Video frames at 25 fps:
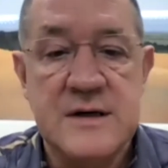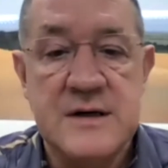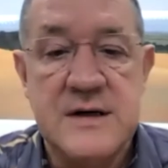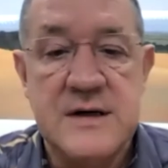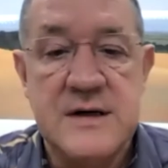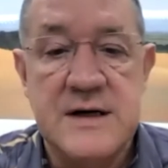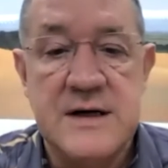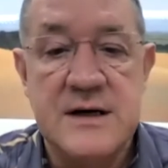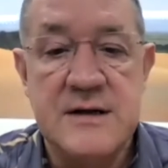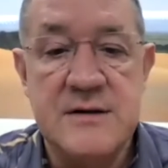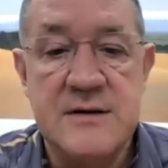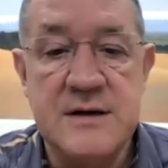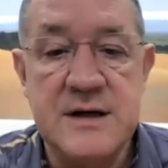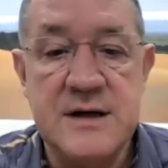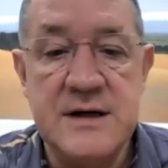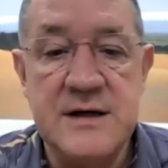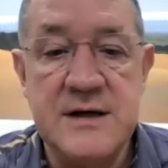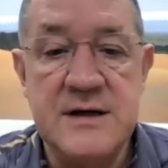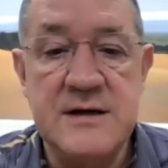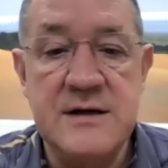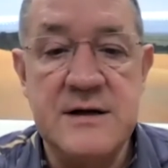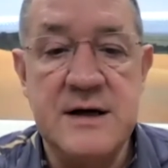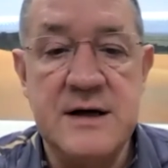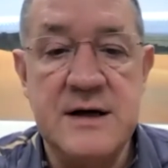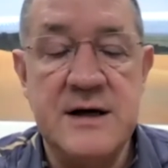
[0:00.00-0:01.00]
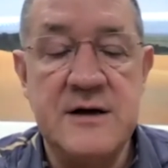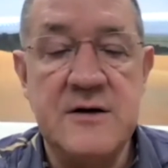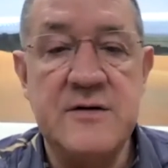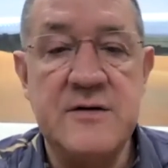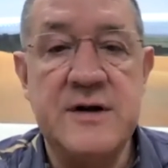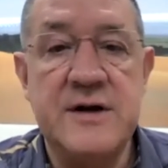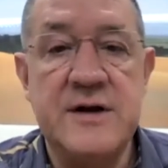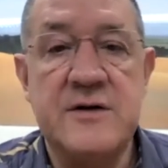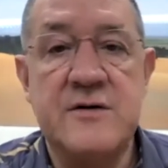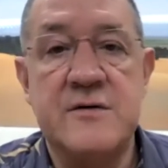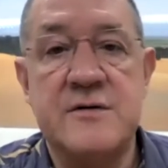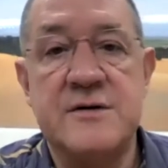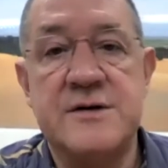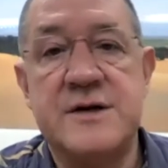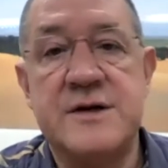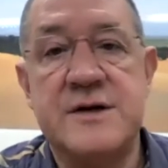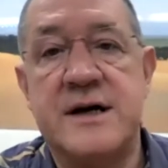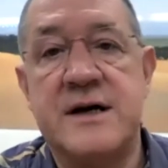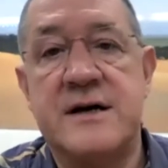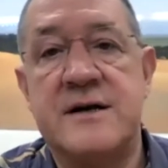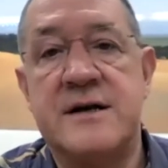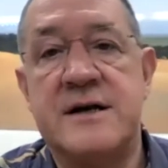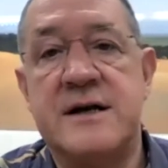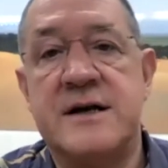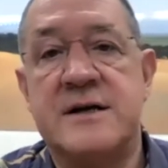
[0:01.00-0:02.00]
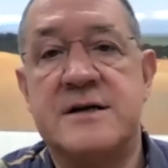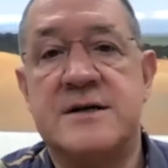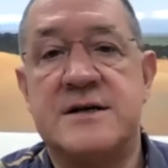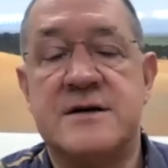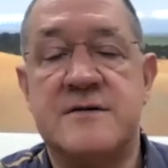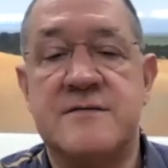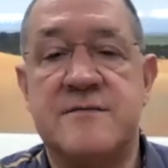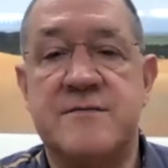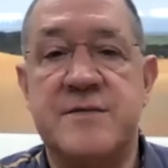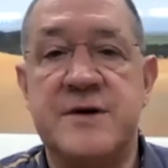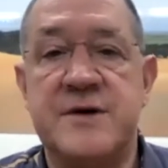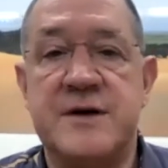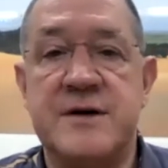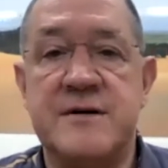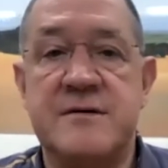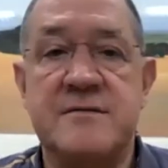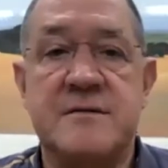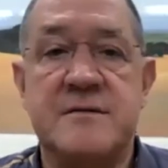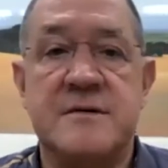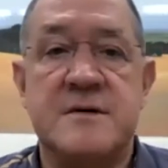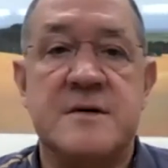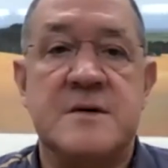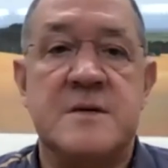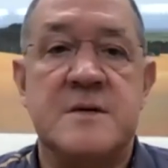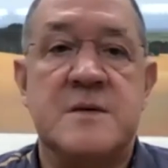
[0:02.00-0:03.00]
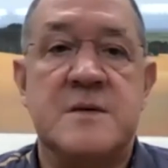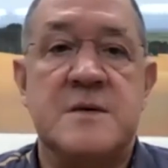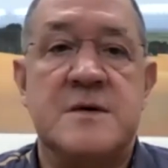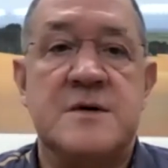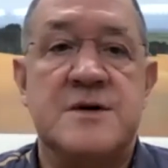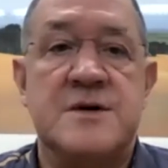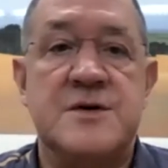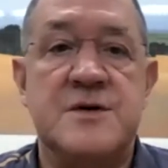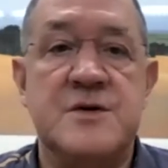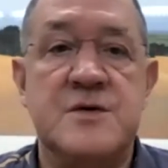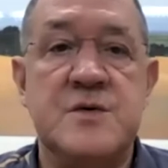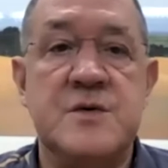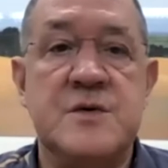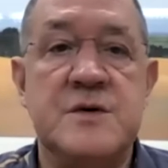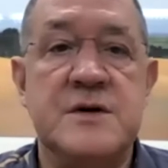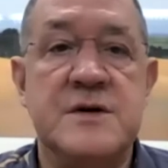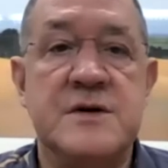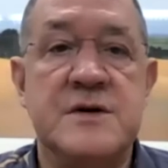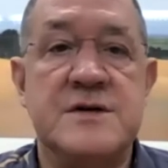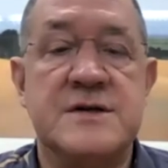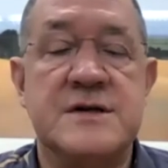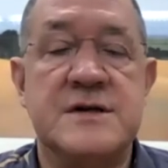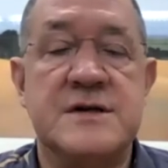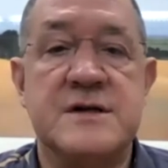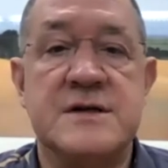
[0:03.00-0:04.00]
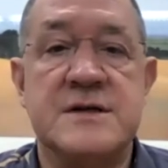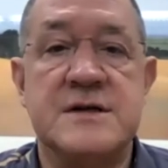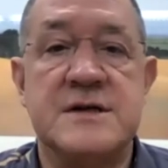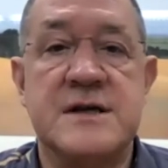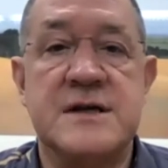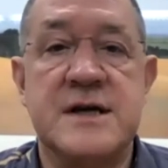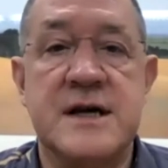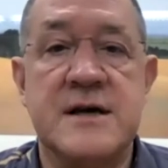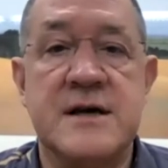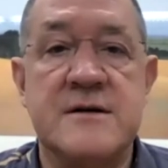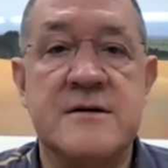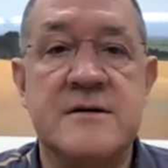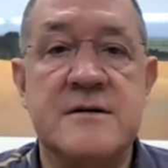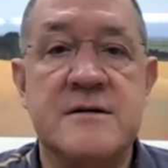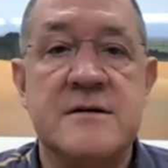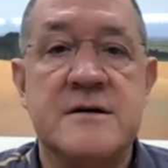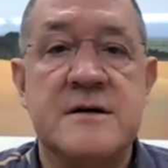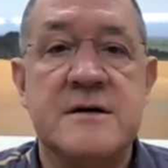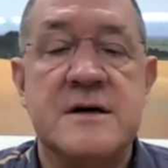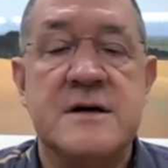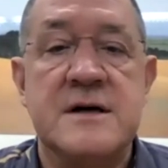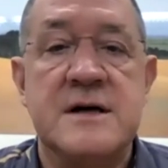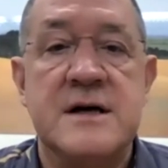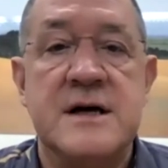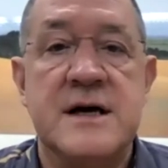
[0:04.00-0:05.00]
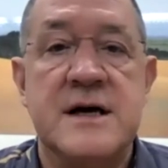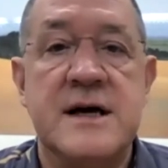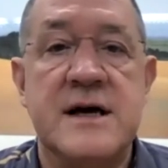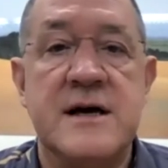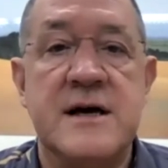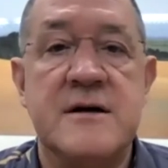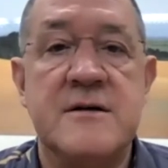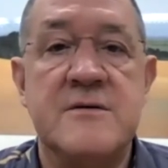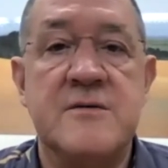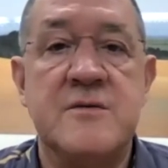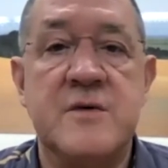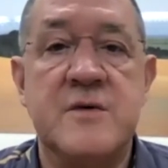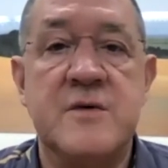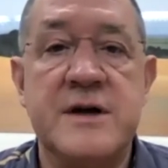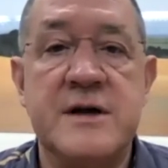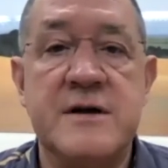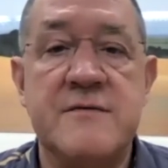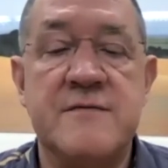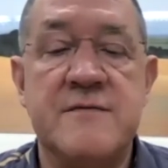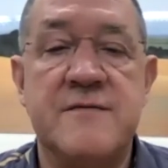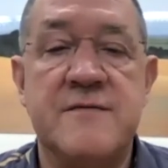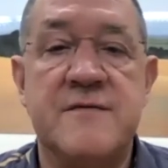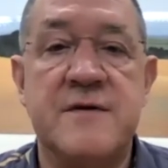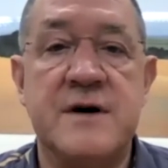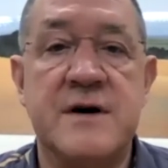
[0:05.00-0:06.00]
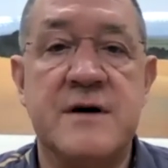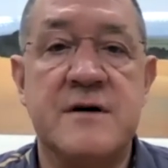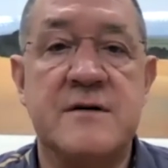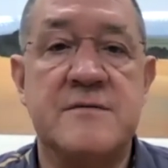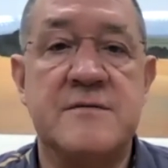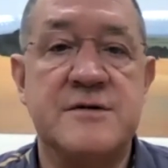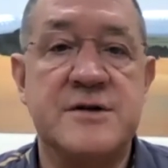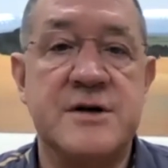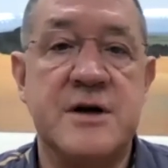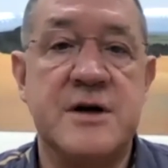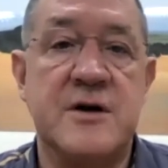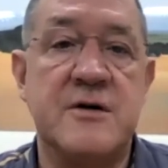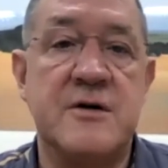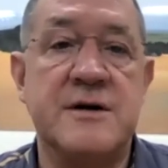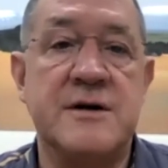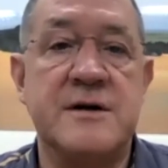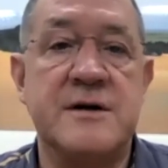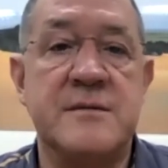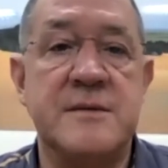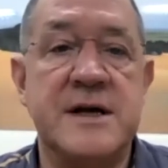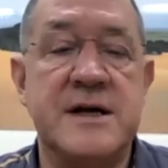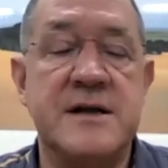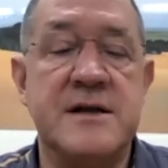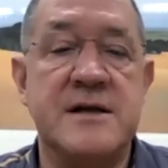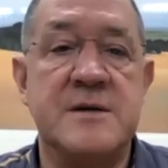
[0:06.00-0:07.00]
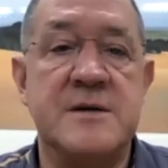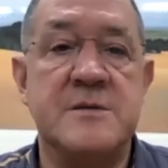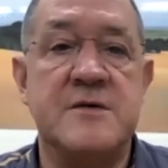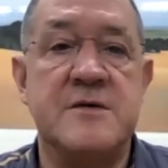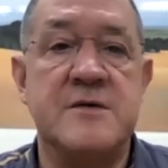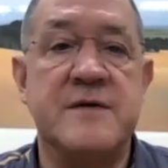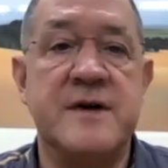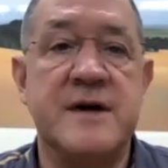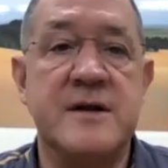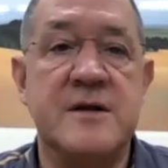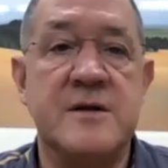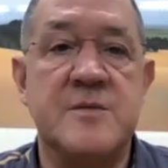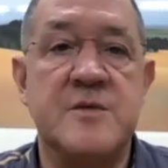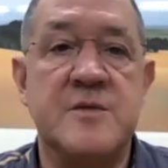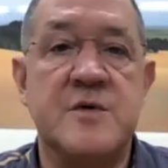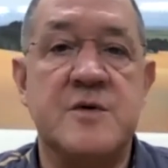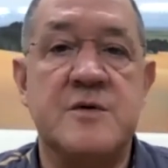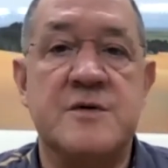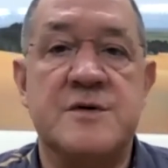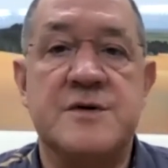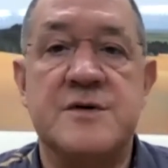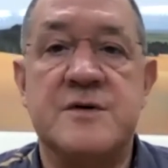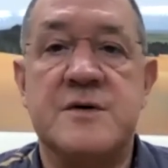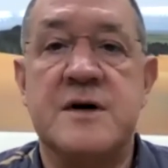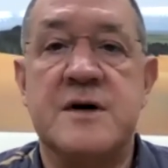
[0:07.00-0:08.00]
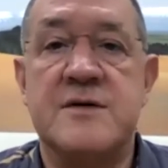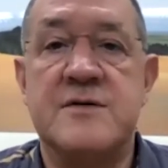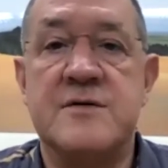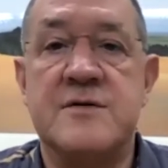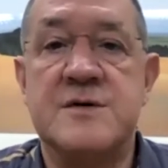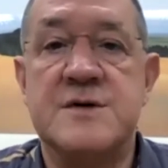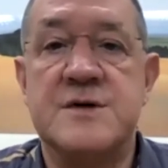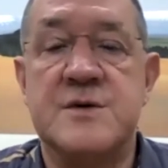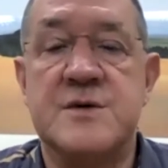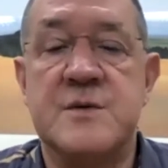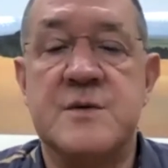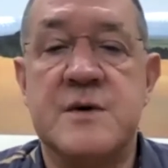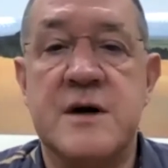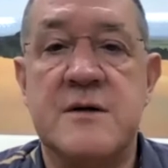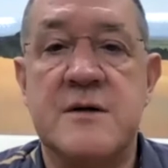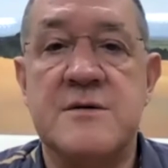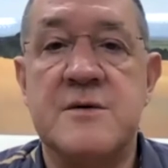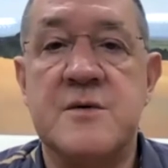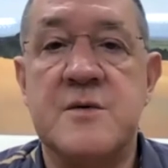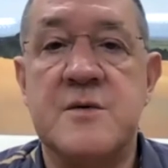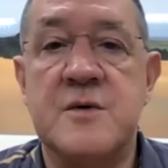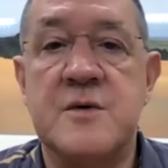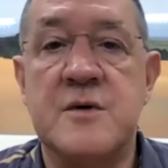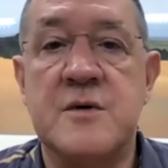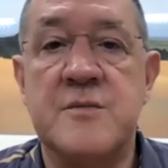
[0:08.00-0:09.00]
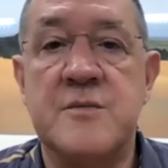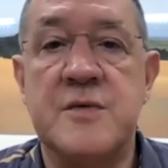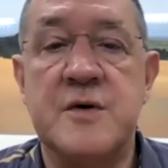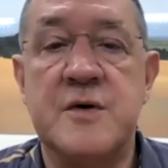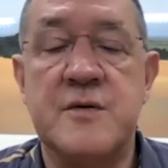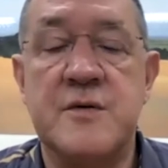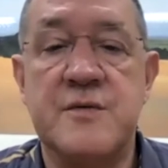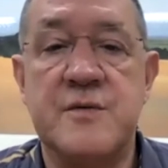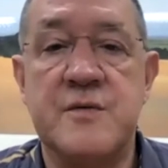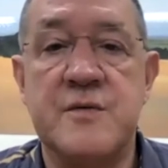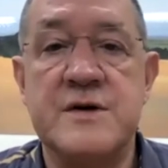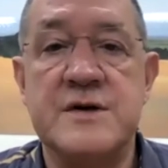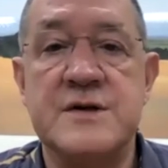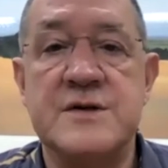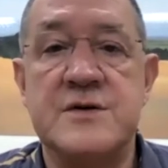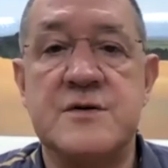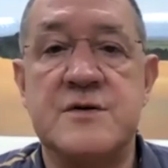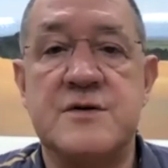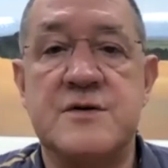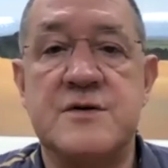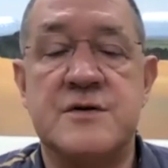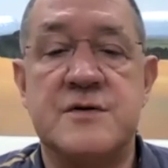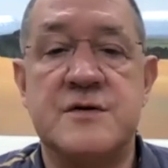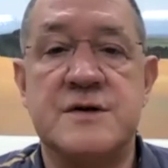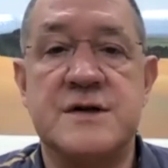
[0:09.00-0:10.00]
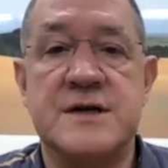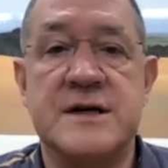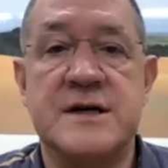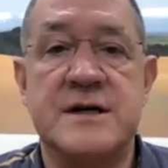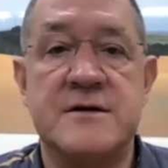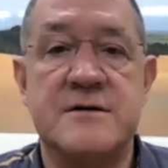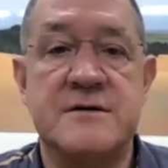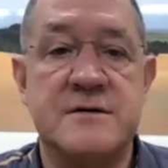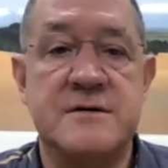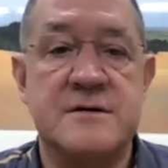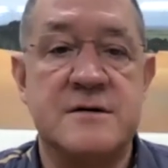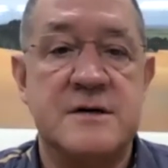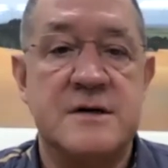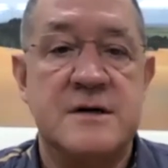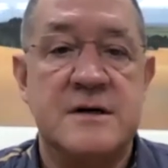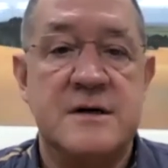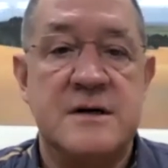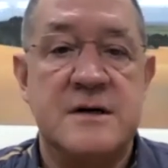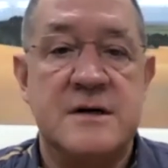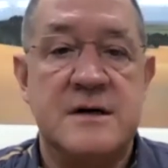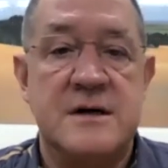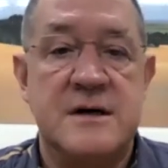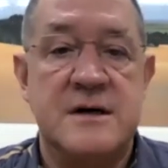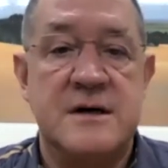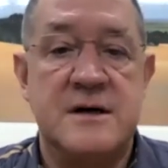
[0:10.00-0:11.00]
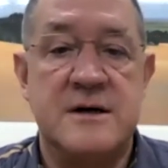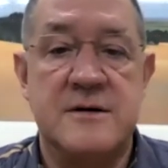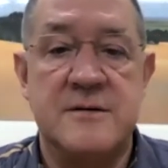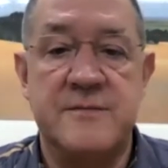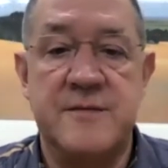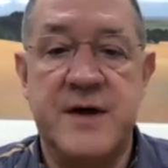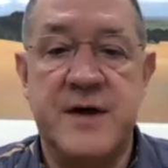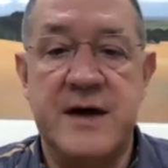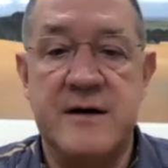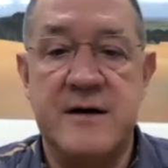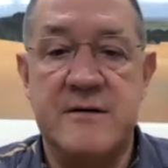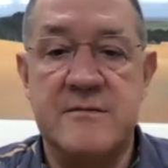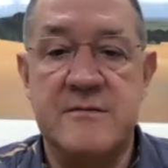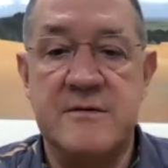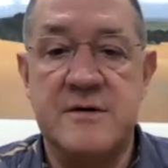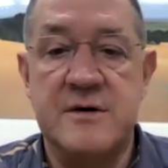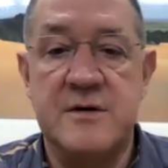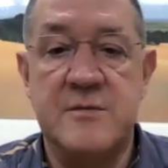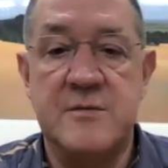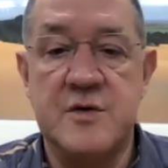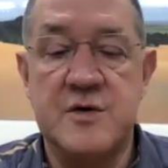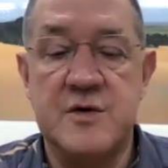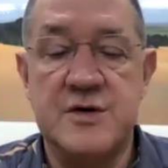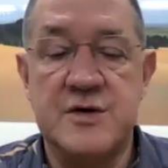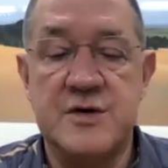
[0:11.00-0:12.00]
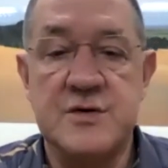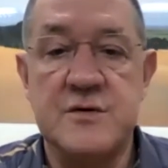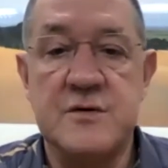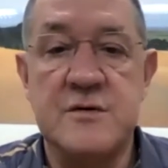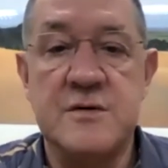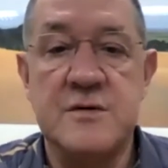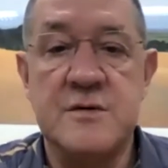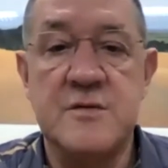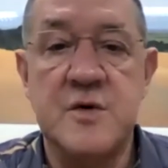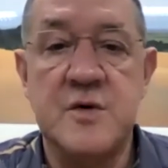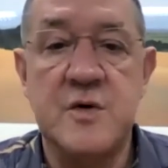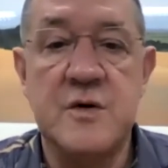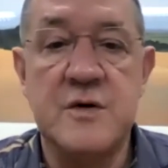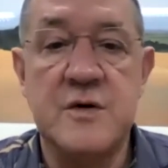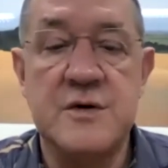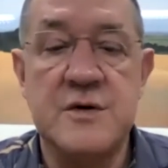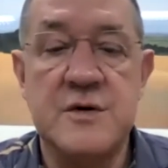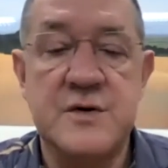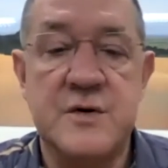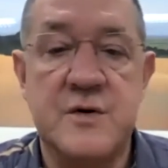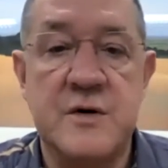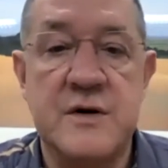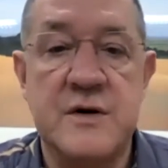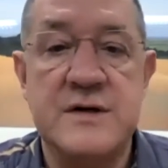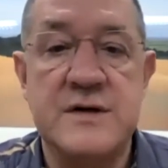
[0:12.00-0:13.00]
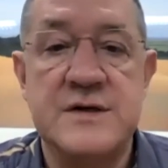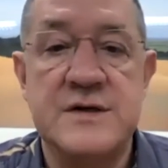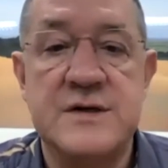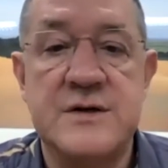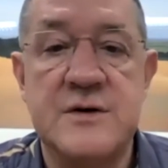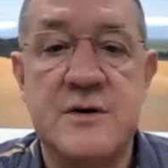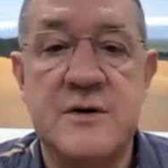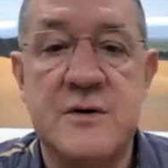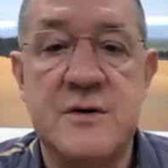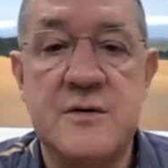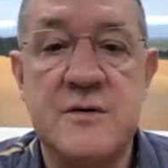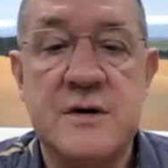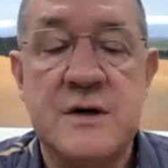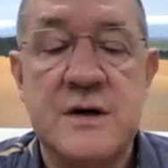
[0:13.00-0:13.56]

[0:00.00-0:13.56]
And the analytical techniques have been tuned since then and we've uh, shared and made them available to others around the world, both researchers and um, and commercial laboratories. So